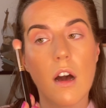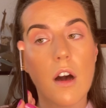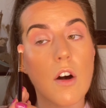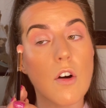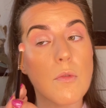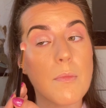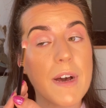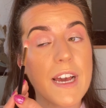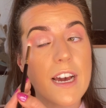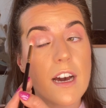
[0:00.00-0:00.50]

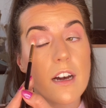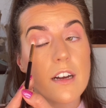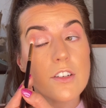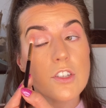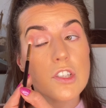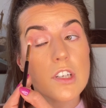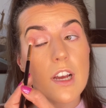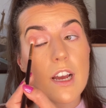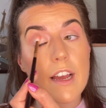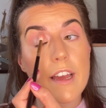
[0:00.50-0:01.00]
Oh my
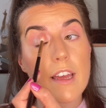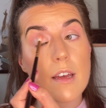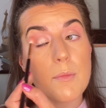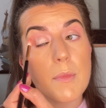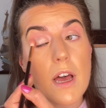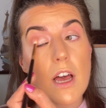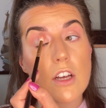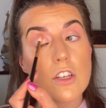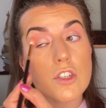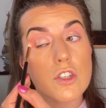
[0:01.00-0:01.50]
gosh, I
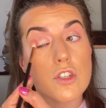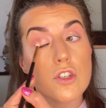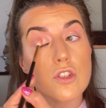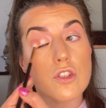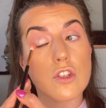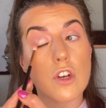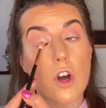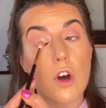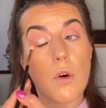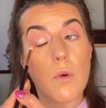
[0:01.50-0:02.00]
am
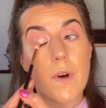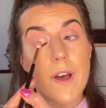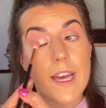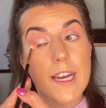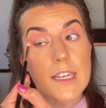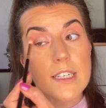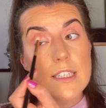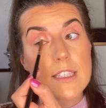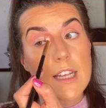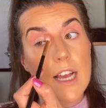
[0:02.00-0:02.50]
so
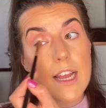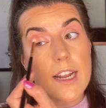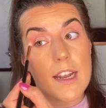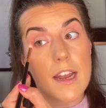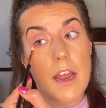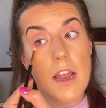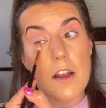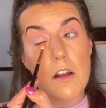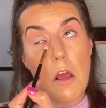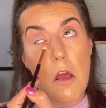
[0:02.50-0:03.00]

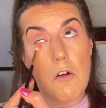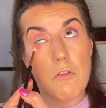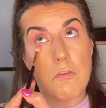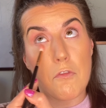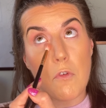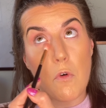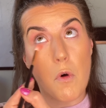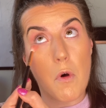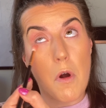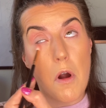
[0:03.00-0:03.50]
excited
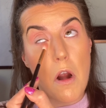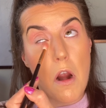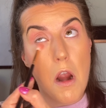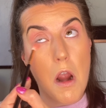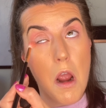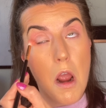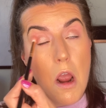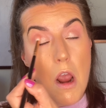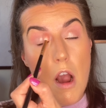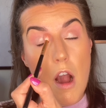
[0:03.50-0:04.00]

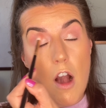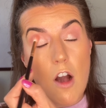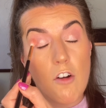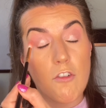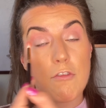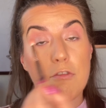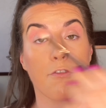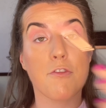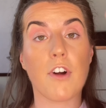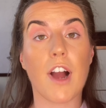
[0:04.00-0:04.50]
for
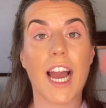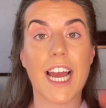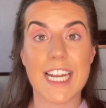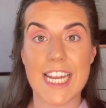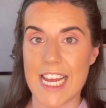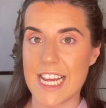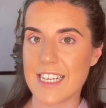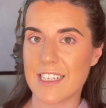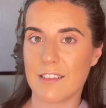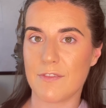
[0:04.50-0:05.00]

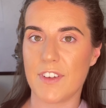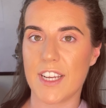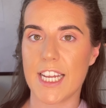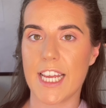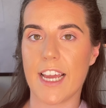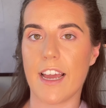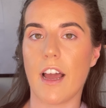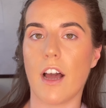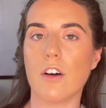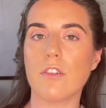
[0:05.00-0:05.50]
Friday's
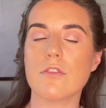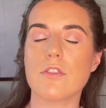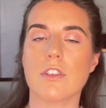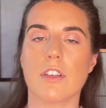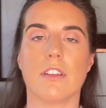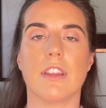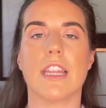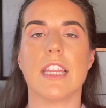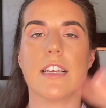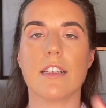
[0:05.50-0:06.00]
video.
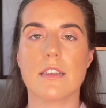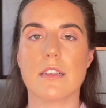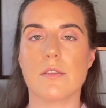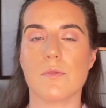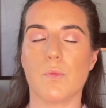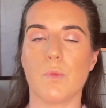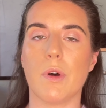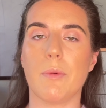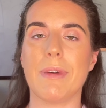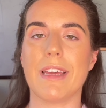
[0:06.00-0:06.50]
So
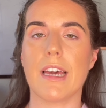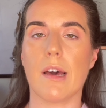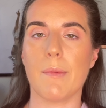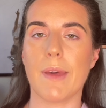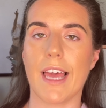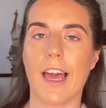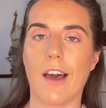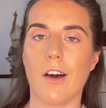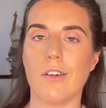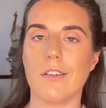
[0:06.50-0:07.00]
this will be
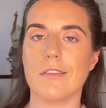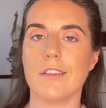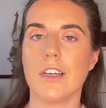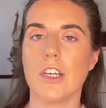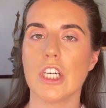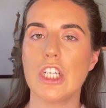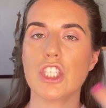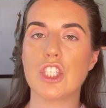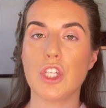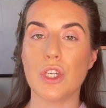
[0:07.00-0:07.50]
coming out
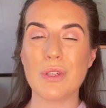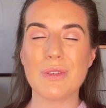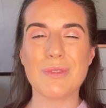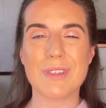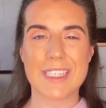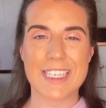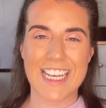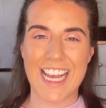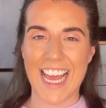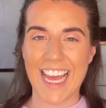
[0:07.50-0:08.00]

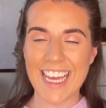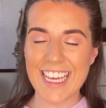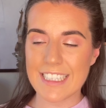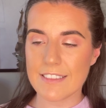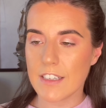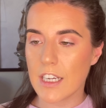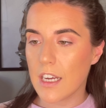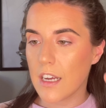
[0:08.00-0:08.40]
Tuesday.